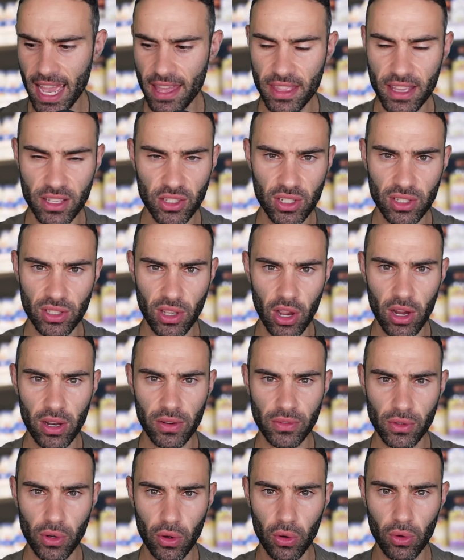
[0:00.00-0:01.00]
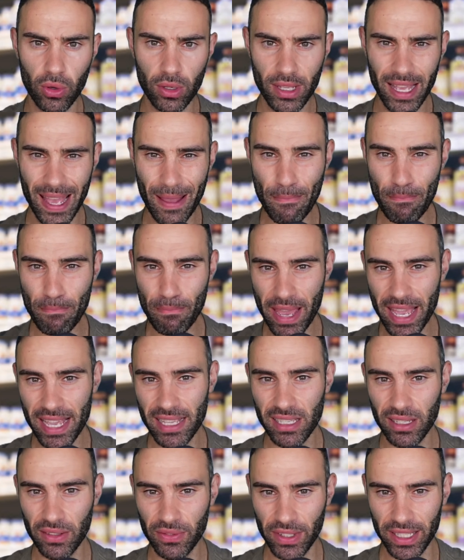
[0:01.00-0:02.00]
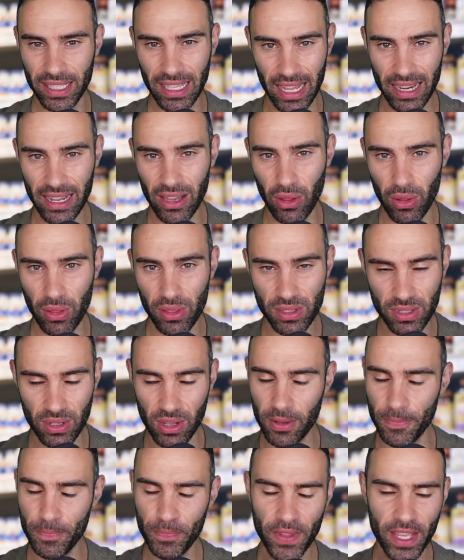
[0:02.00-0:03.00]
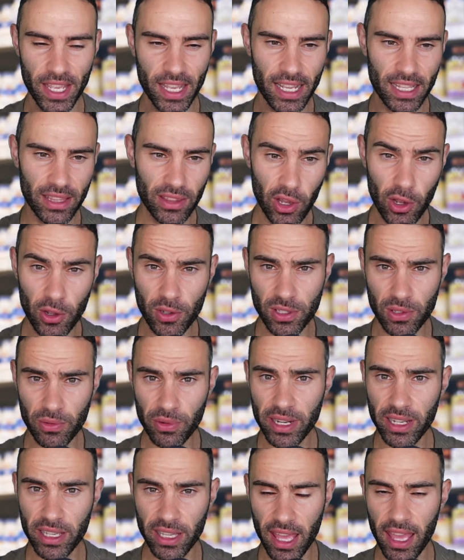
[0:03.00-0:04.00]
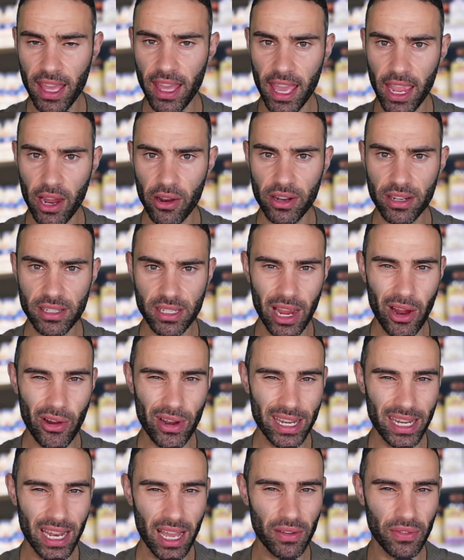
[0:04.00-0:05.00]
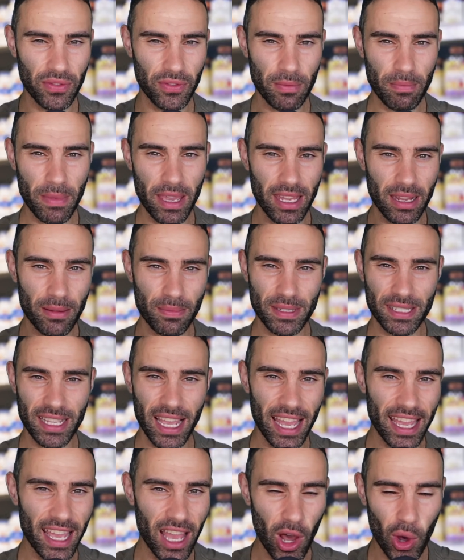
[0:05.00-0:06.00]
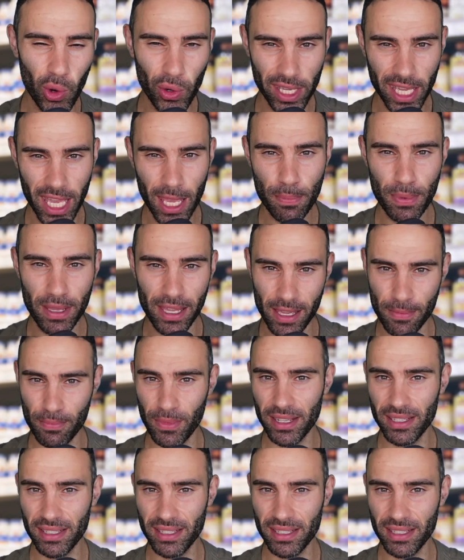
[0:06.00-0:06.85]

and then just overall amazing for gut health. So those three key areas are enough for me to say I'll keep it in my